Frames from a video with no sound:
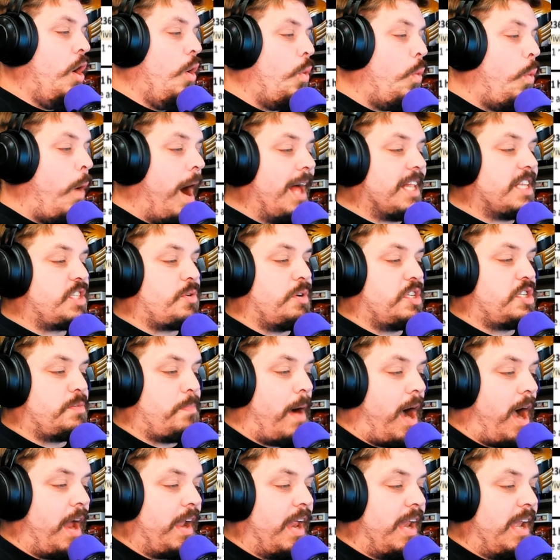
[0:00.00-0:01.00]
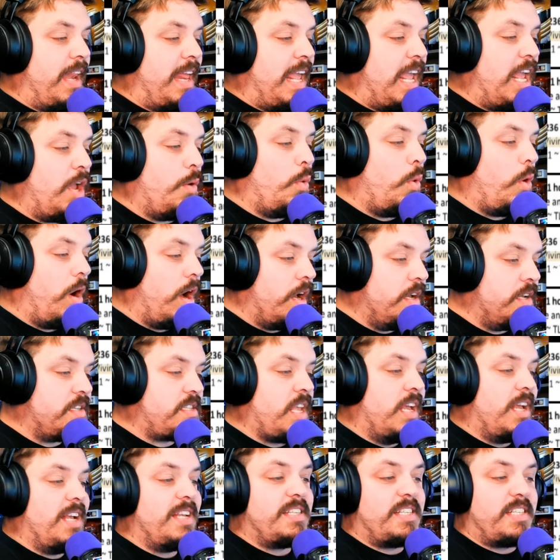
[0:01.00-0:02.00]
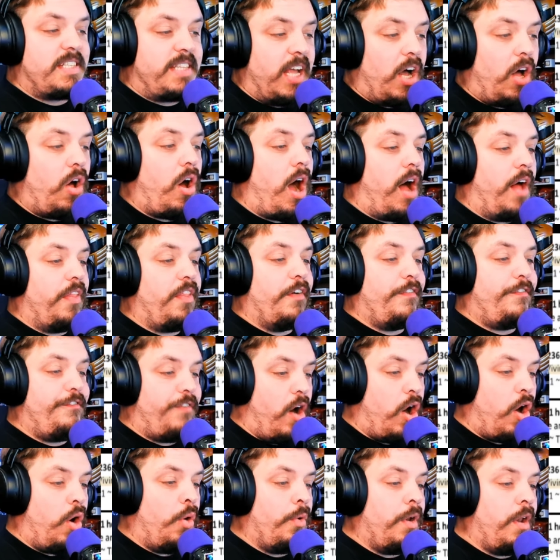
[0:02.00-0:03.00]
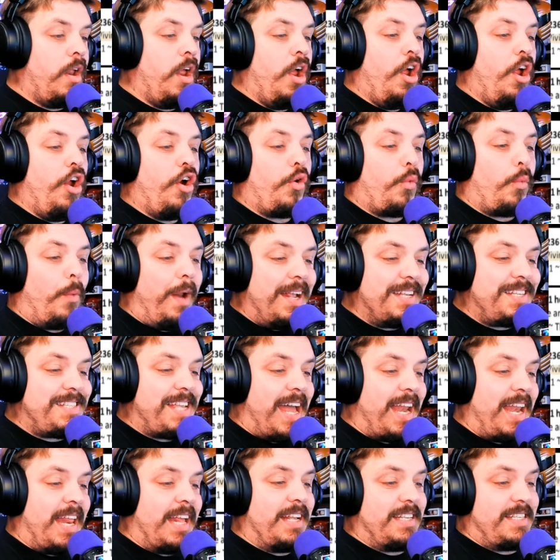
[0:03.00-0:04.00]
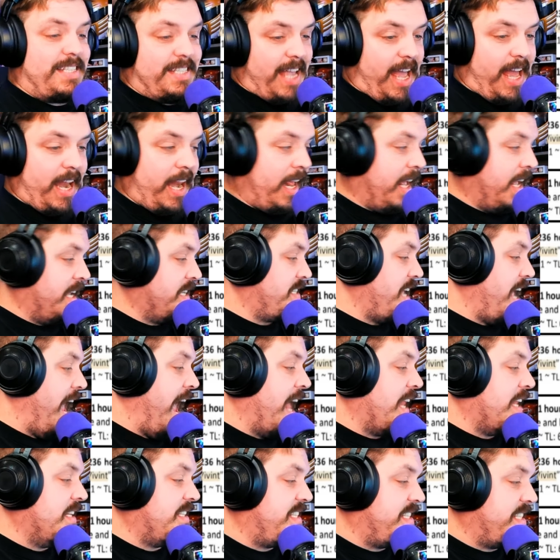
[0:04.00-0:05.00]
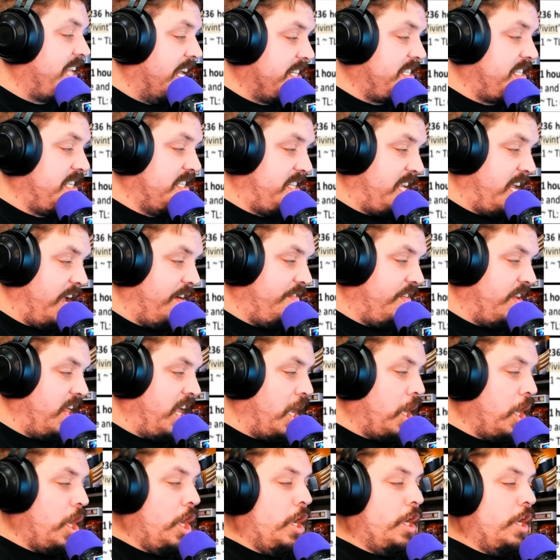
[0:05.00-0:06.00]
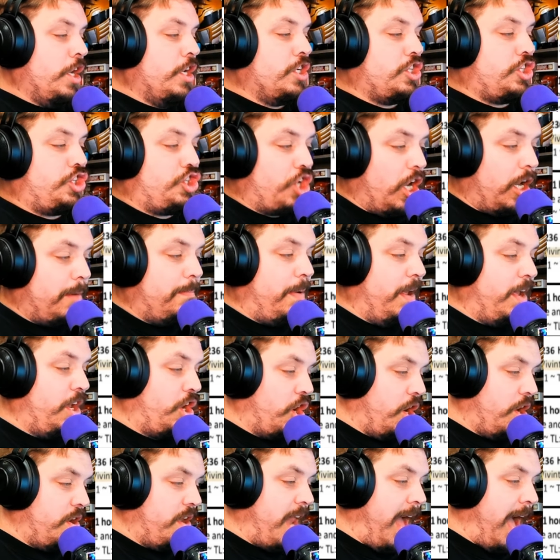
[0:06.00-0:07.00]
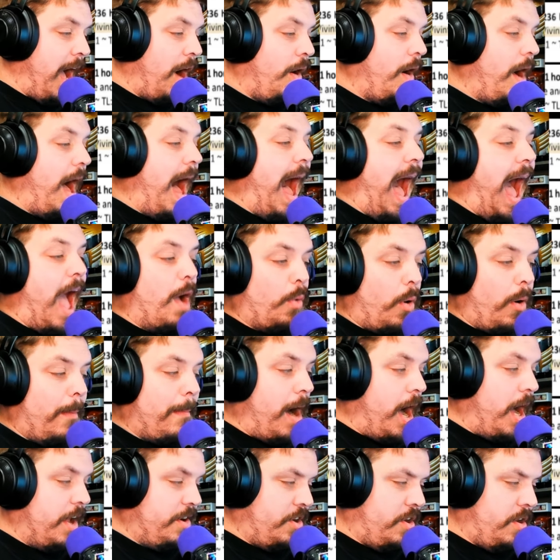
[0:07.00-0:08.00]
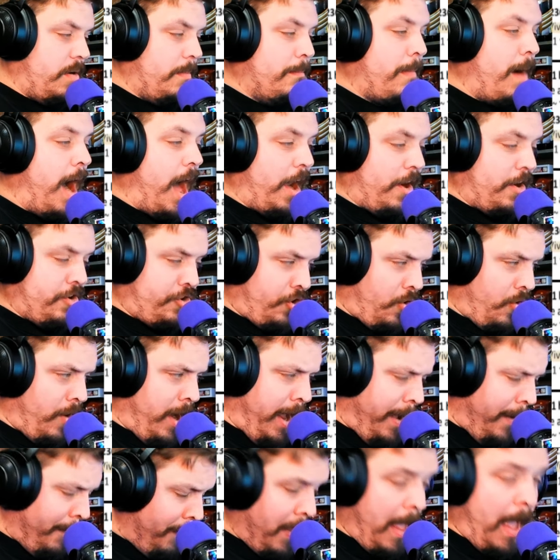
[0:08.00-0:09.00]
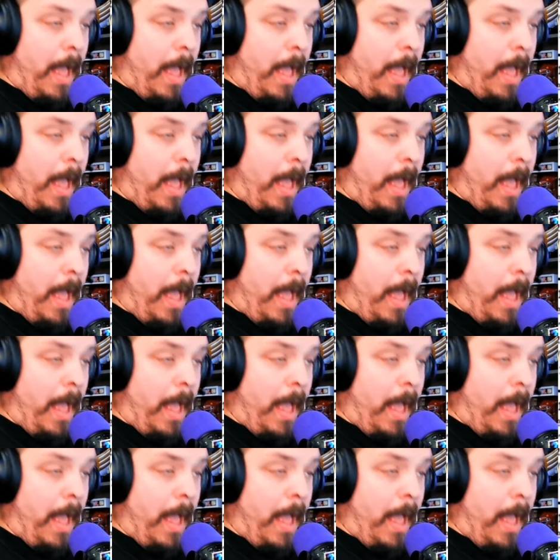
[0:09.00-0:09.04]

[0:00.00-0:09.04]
Watts responded he was still on the phone, resetting settings and sensitivity. Should be good now. I will mon monitor it.